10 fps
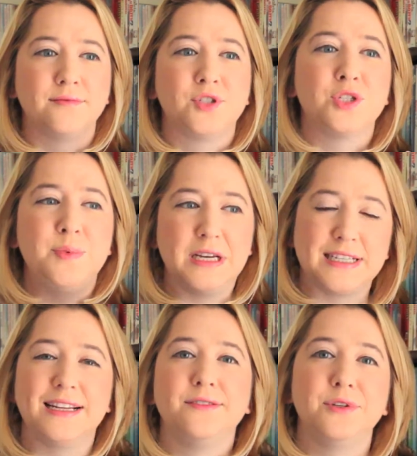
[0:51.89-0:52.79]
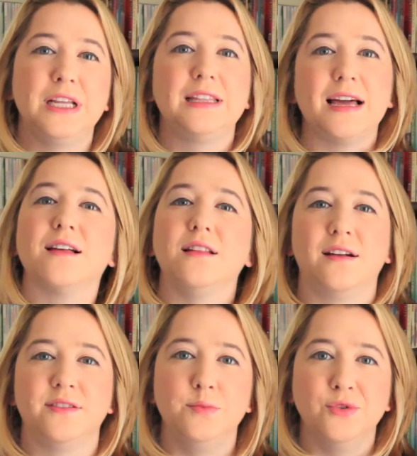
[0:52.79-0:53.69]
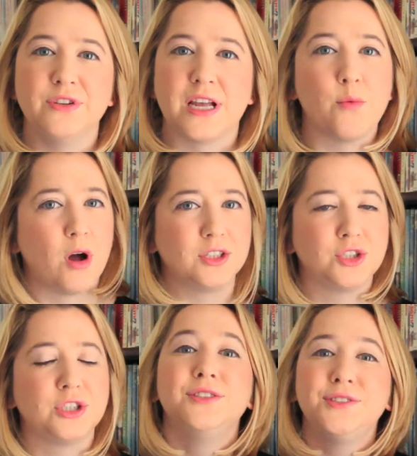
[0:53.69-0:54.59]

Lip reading: Just because I didn't really like a lot of the movies I watched.